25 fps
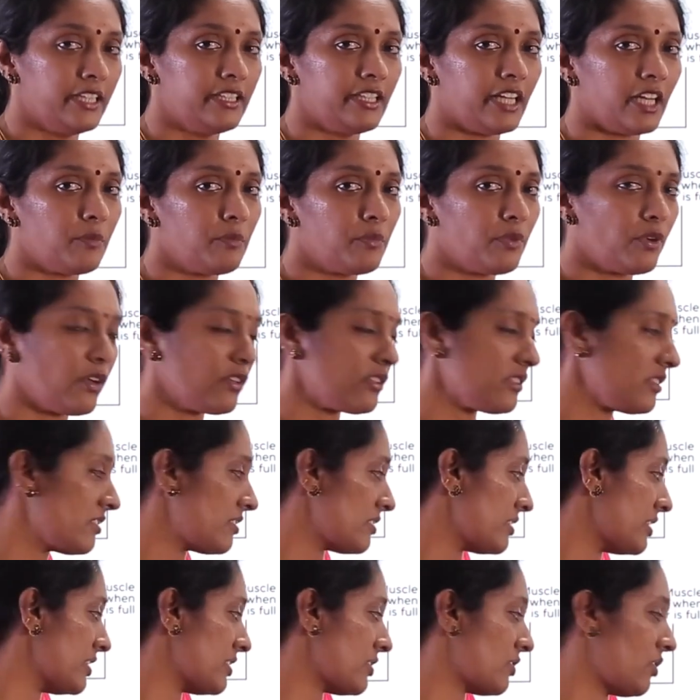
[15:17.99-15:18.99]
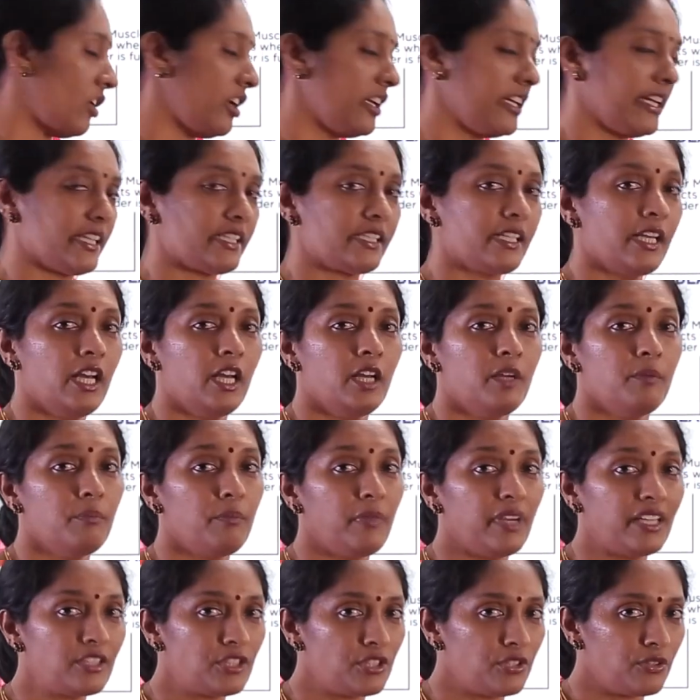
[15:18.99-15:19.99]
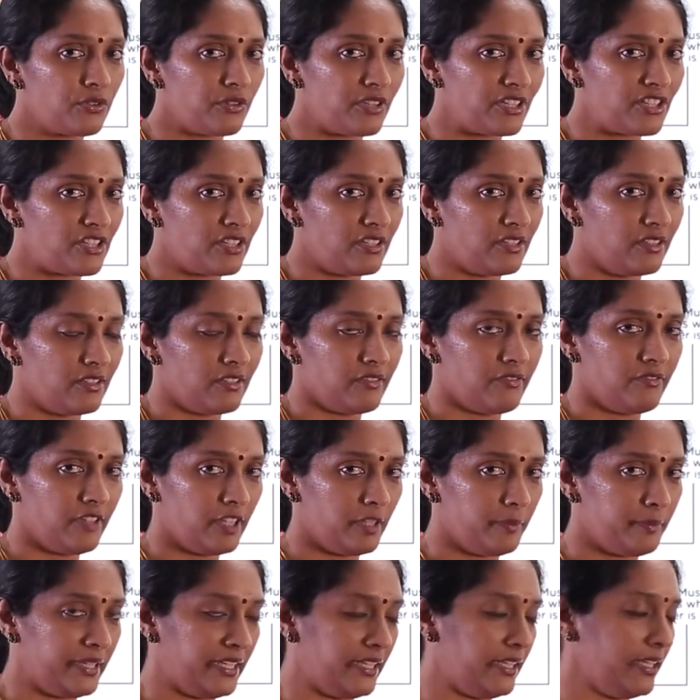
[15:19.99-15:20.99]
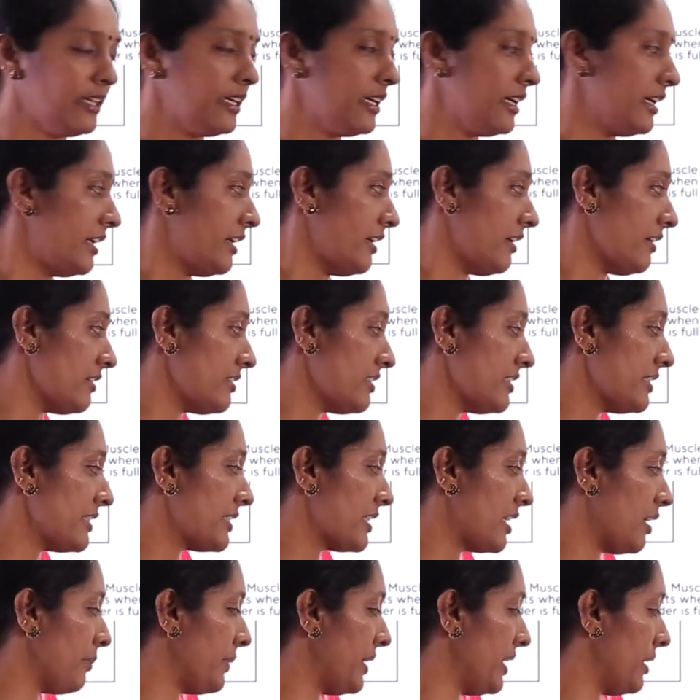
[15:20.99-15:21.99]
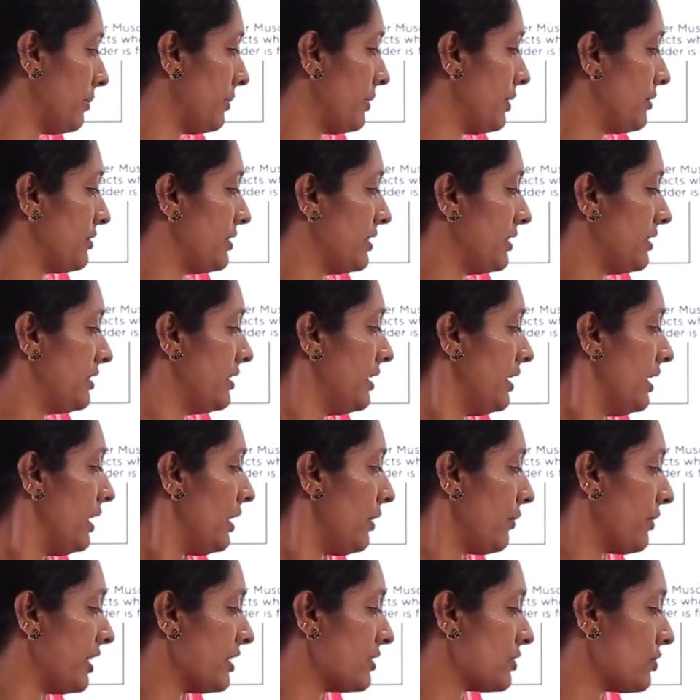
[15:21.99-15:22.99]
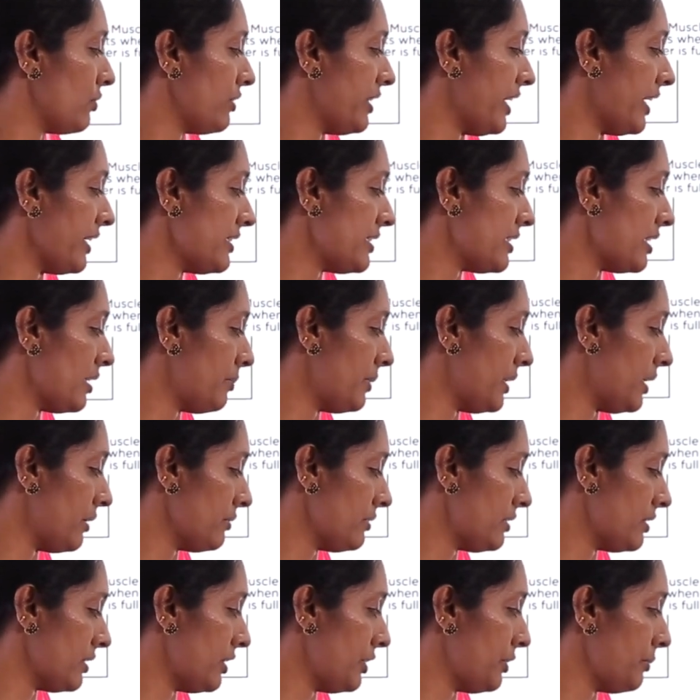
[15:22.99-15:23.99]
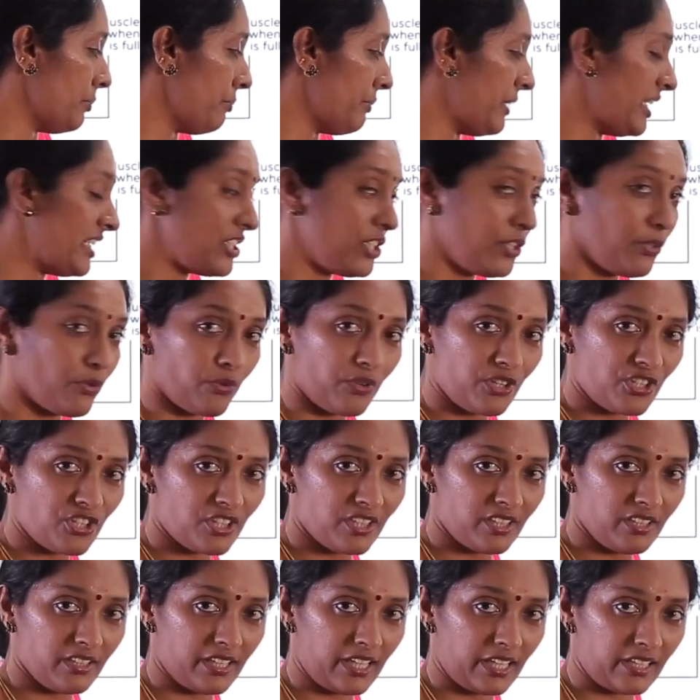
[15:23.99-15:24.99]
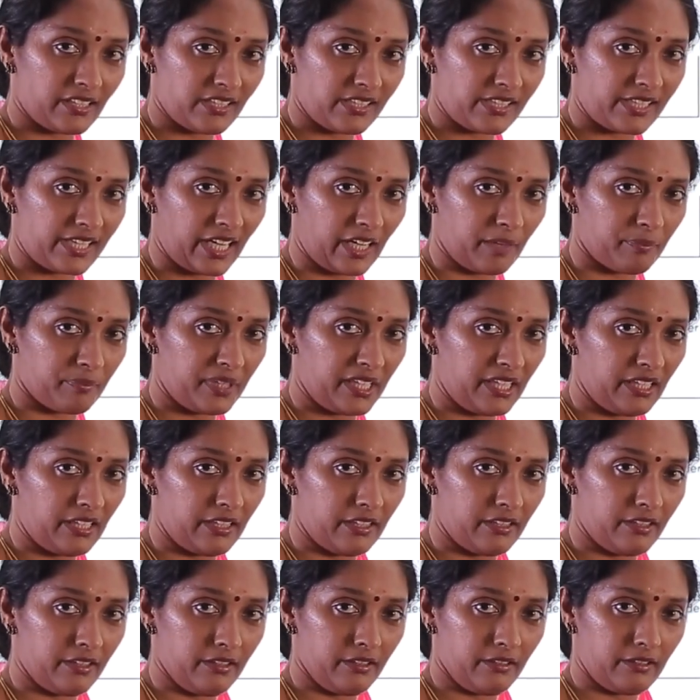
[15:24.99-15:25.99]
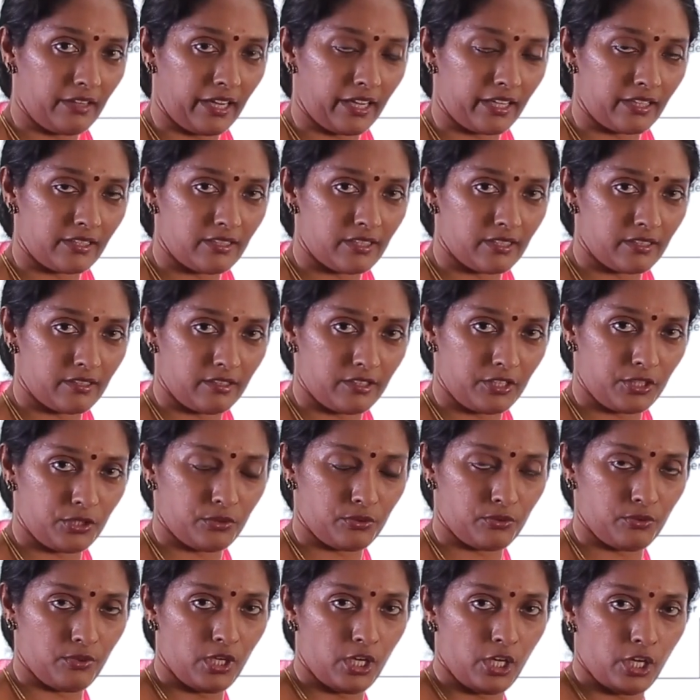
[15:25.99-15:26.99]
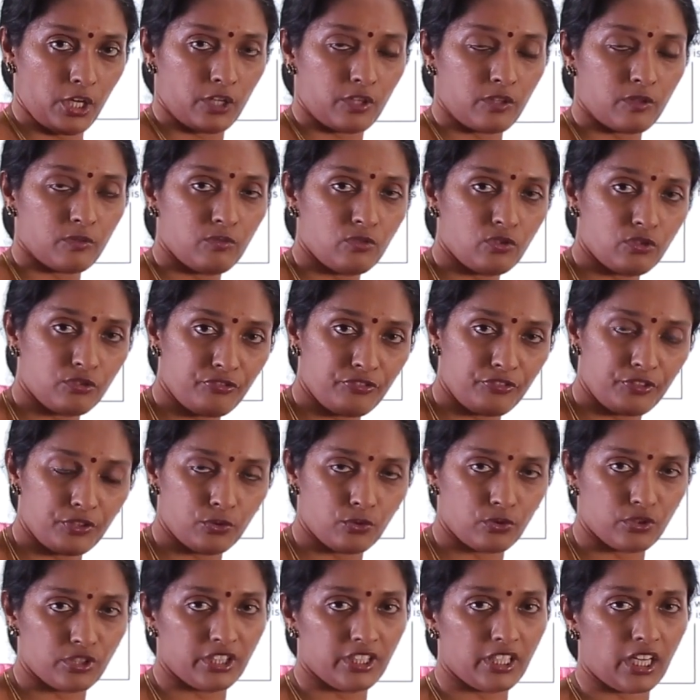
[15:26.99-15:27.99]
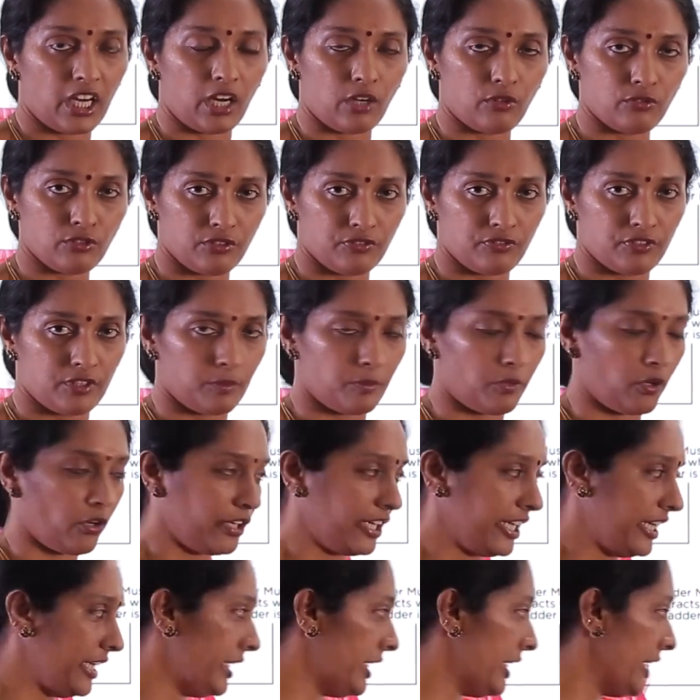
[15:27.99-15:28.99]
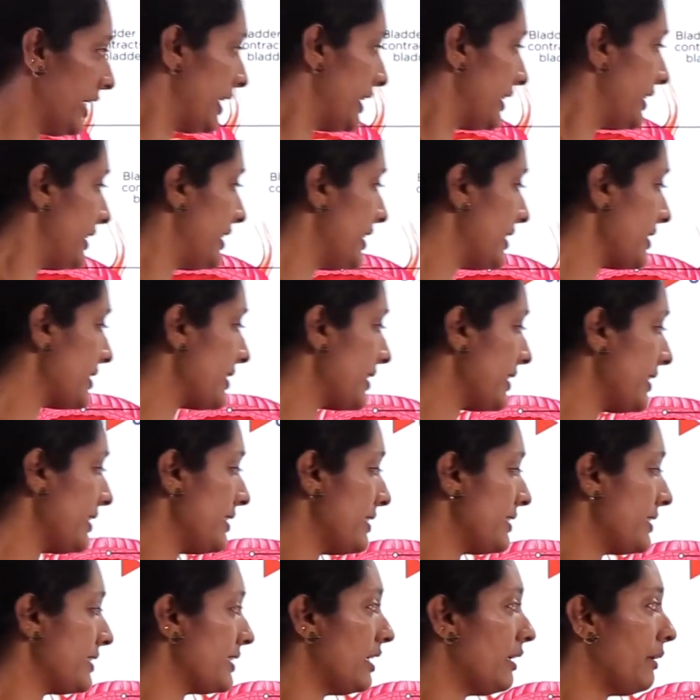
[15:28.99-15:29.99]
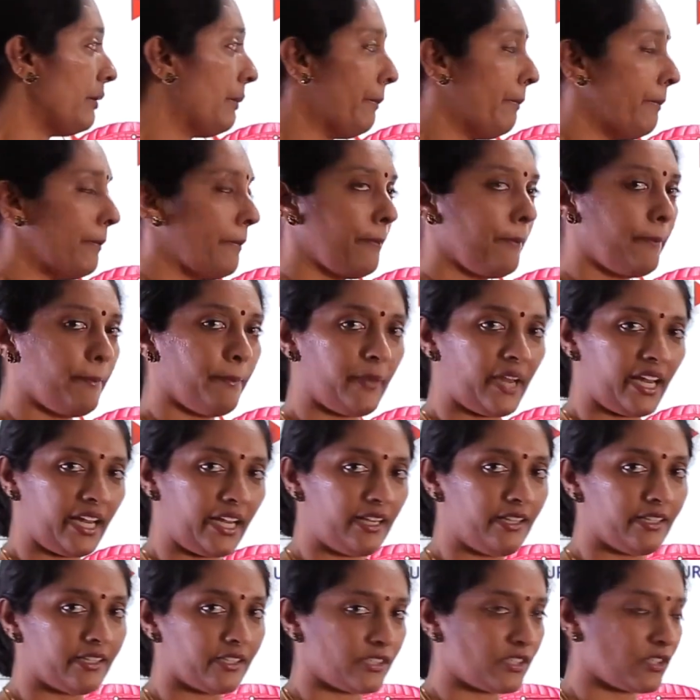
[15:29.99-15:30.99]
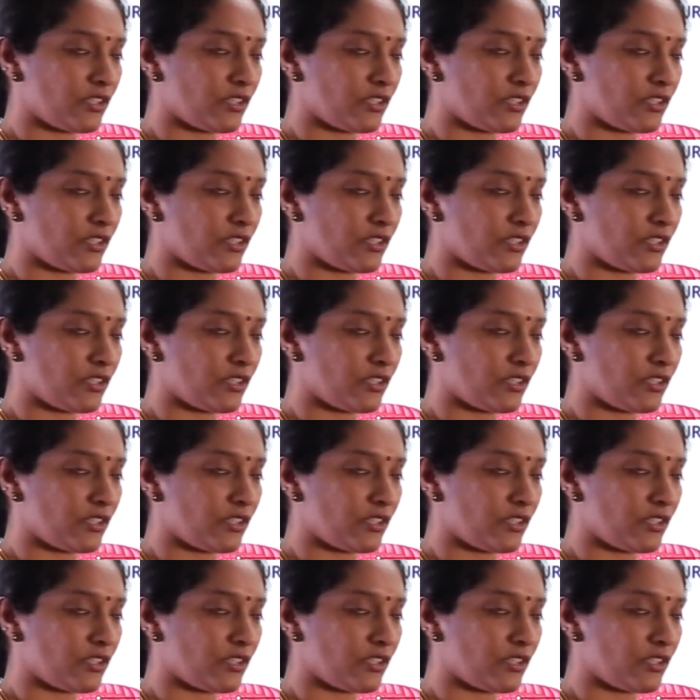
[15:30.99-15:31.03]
That process is called as micturition. We'll be just coming about it. Okay, so that's about micturition that is happening here, and you remove urine out of the body. This is a male